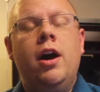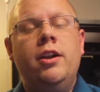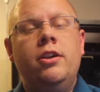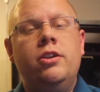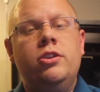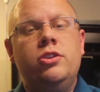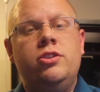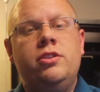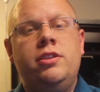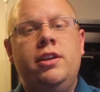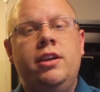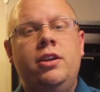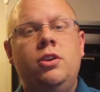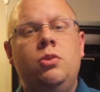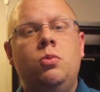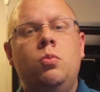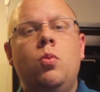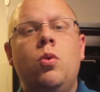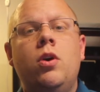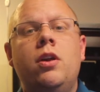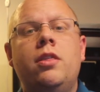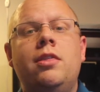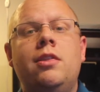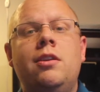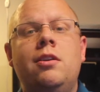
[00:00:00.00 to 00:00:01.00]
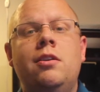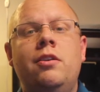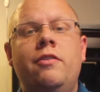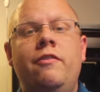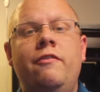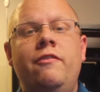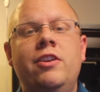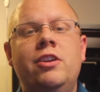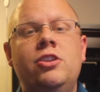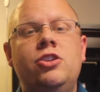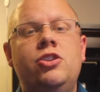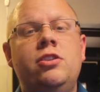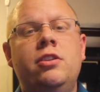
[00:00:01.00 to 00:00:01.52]
understand what the
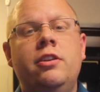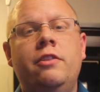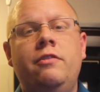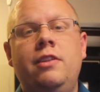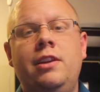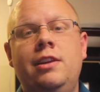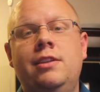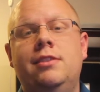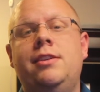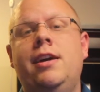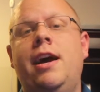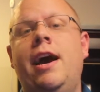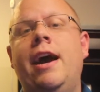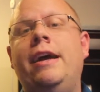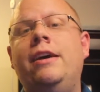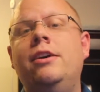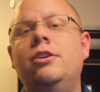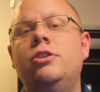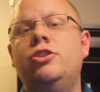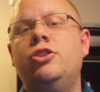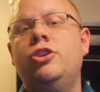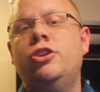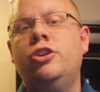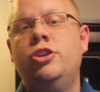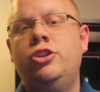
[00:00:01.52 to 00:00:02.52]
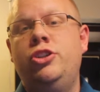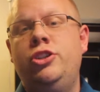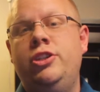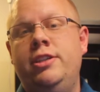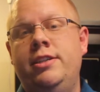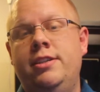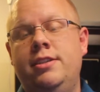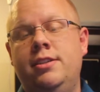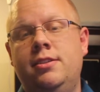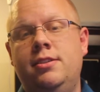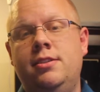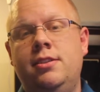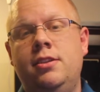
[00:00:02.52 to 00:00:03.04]
vision of the entire church
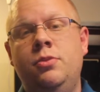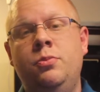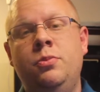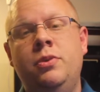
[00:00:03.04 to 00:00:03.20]
is.